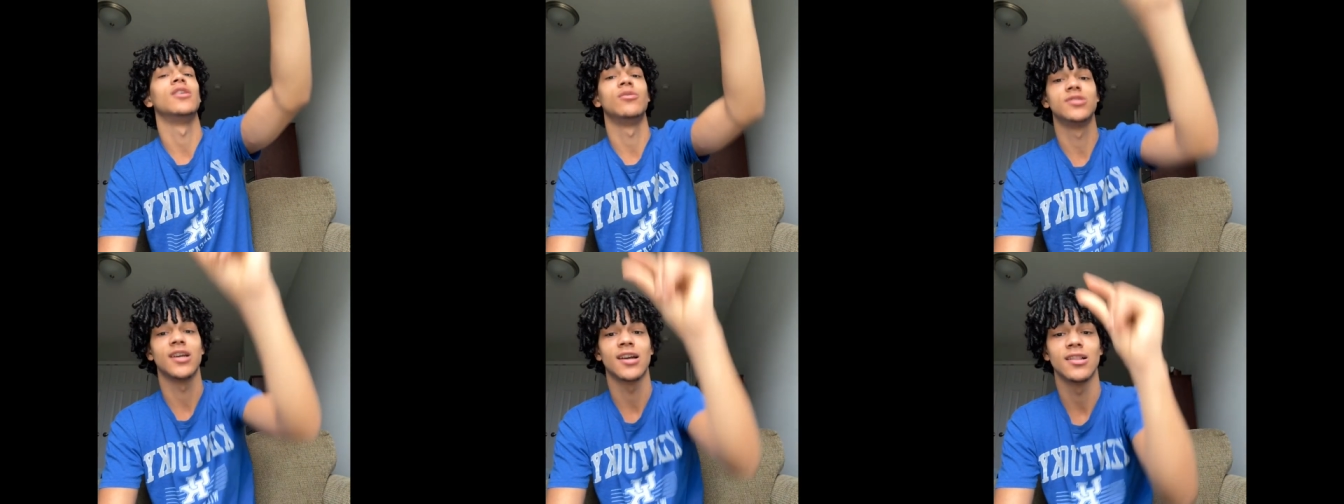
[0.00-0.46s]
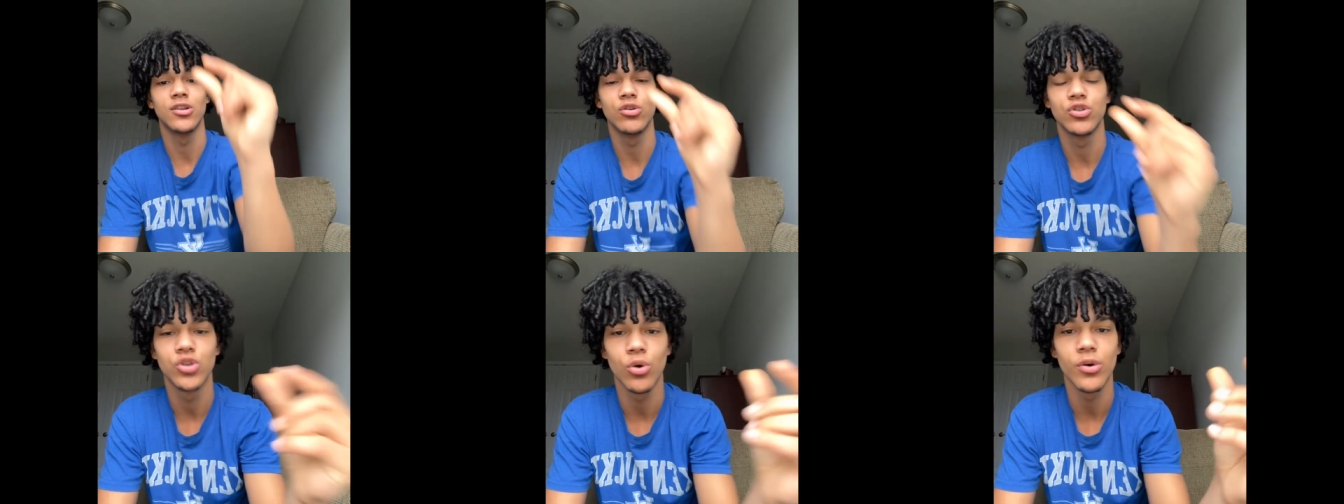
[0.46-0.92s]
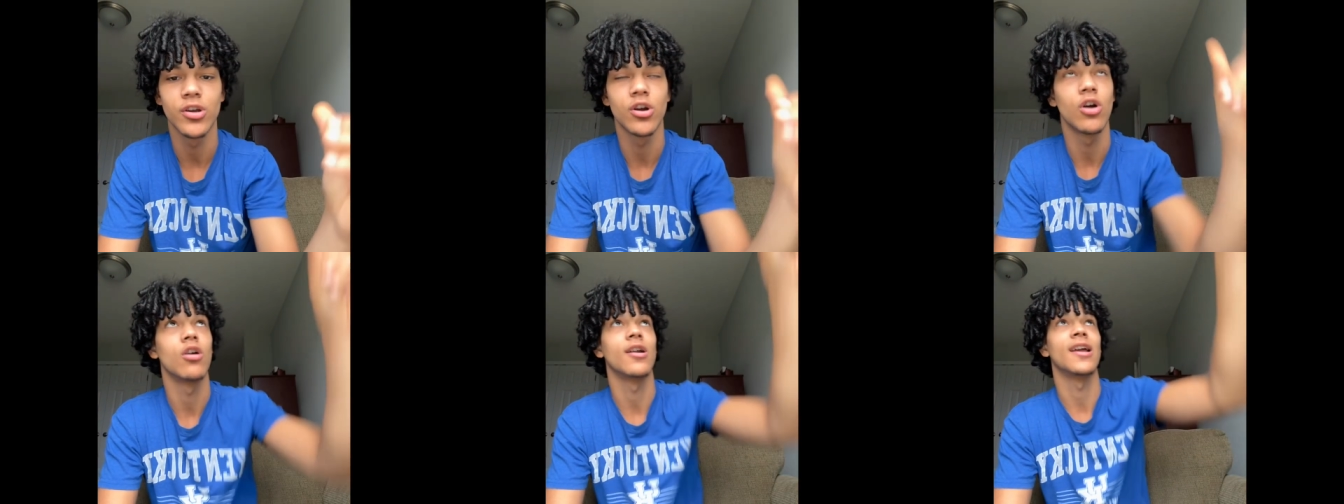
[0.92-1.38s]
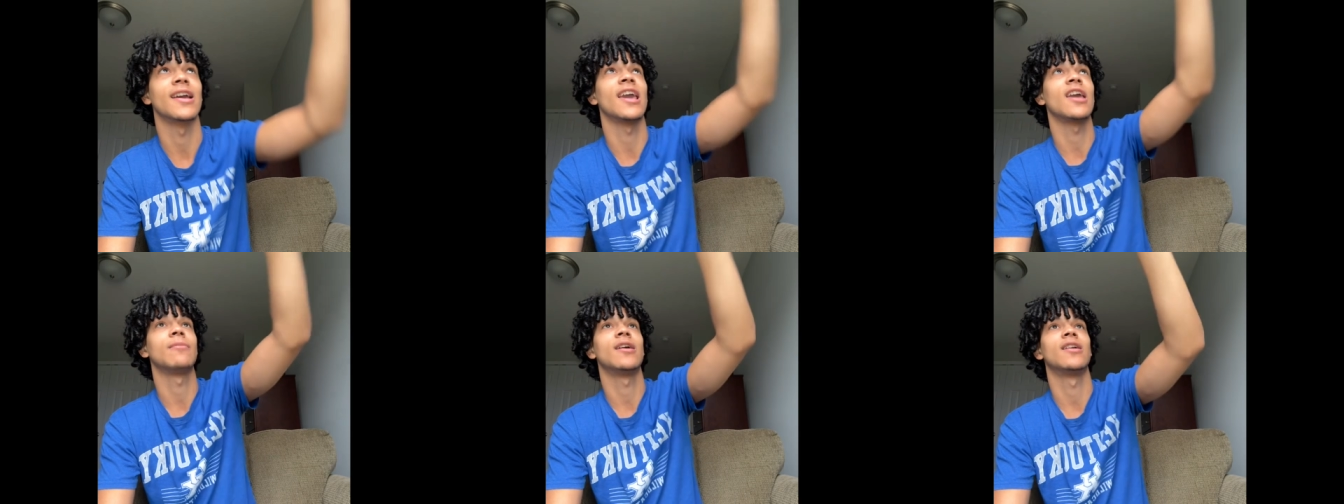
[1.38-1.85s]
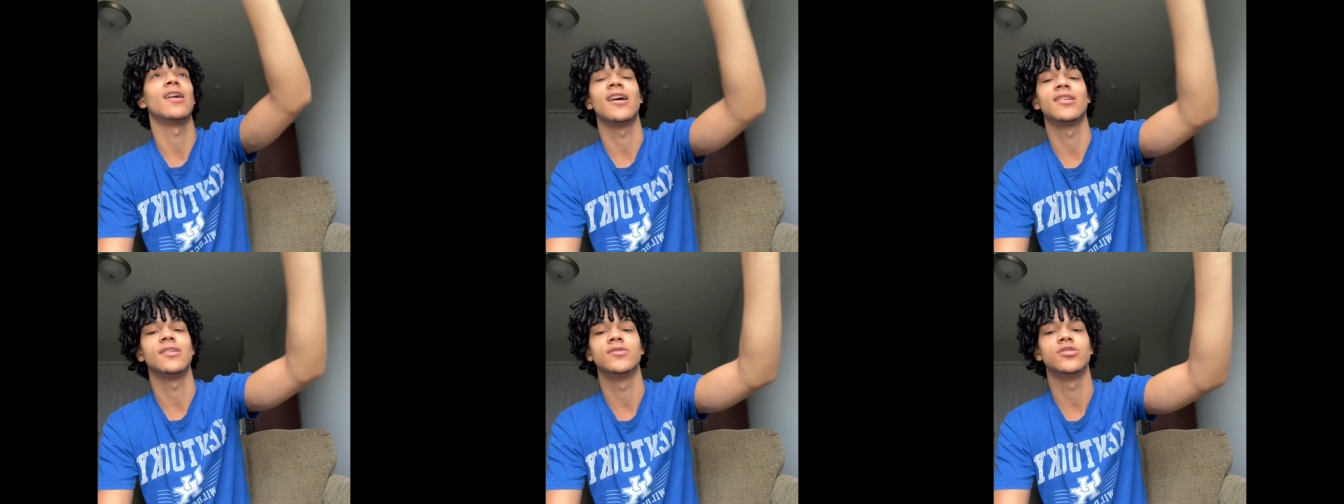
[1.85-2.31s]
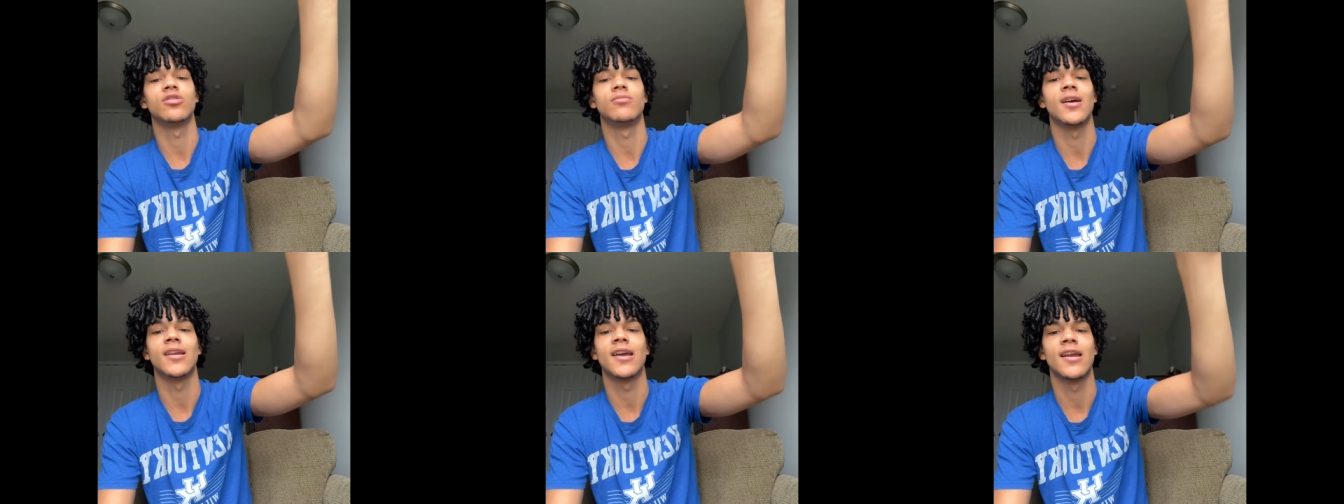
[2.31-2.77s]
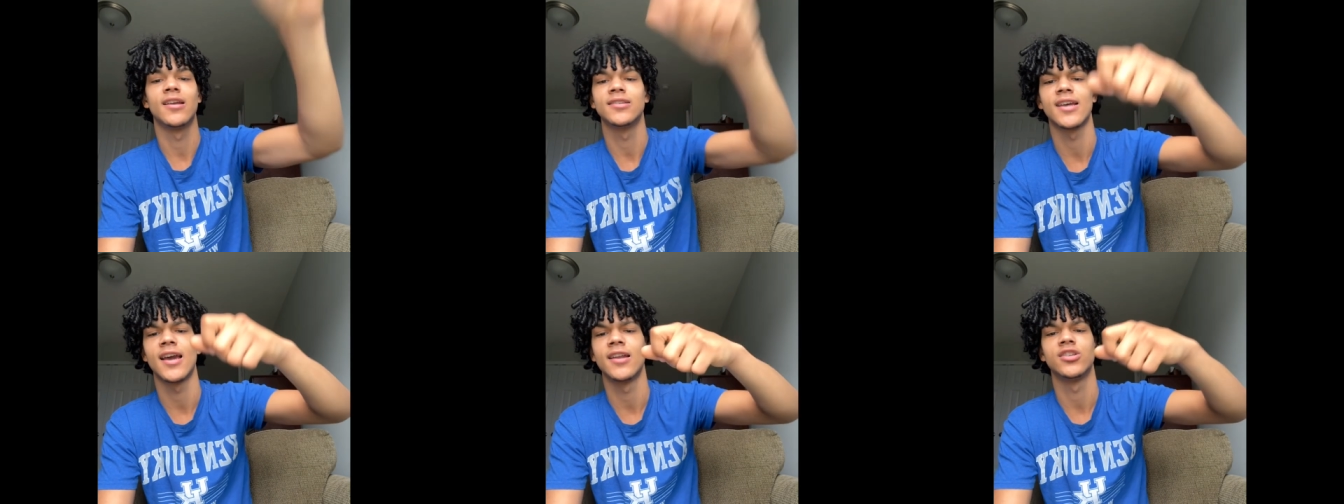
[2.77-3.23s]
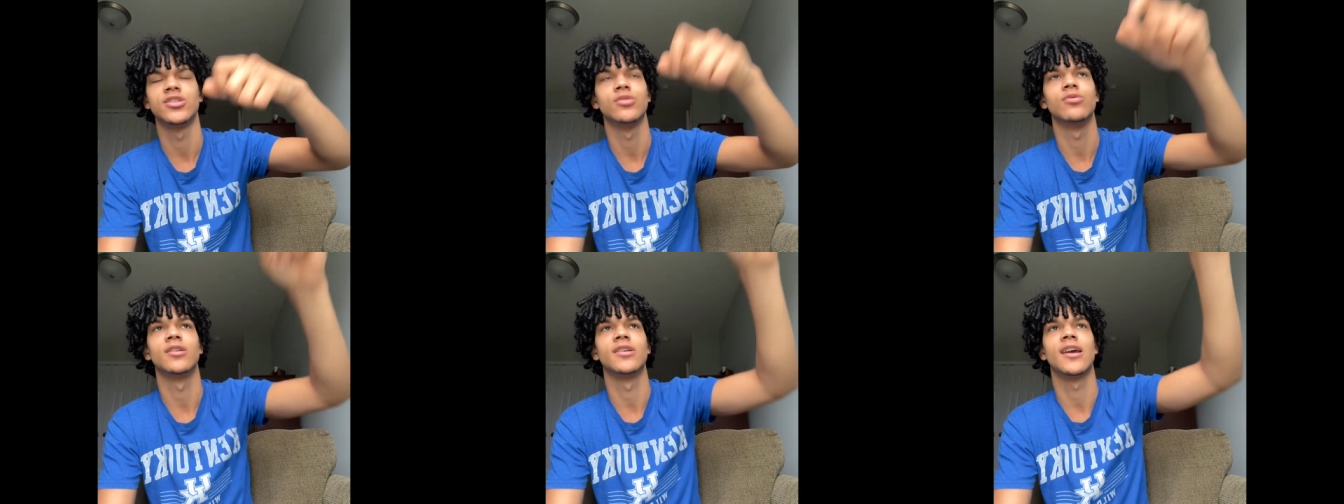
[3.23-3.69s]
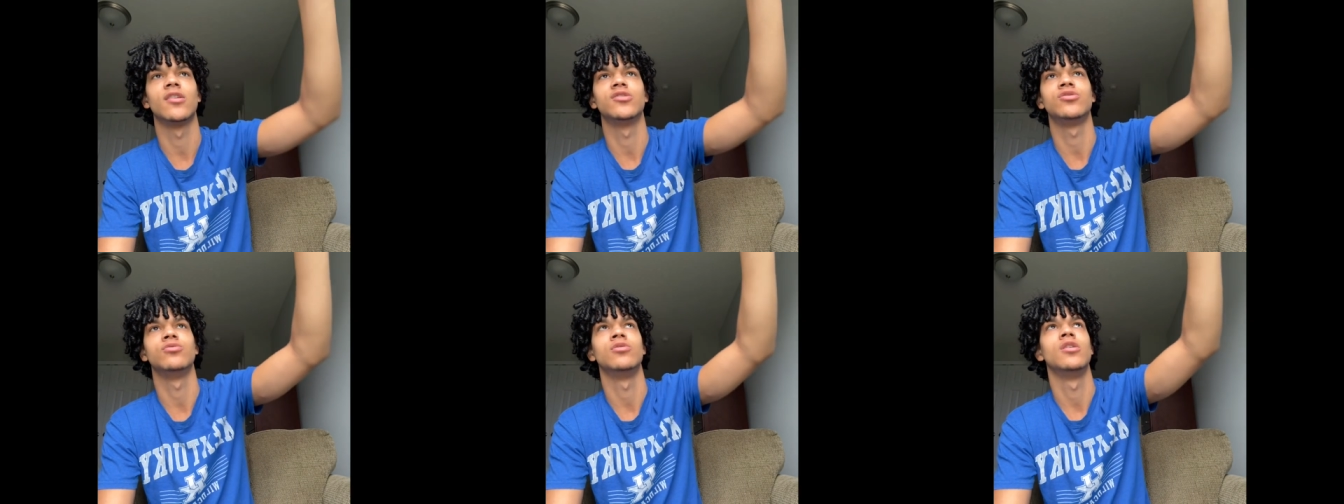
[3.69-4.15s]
It was like a little toy car that came out. I even told my dad this. I had this shit written down too.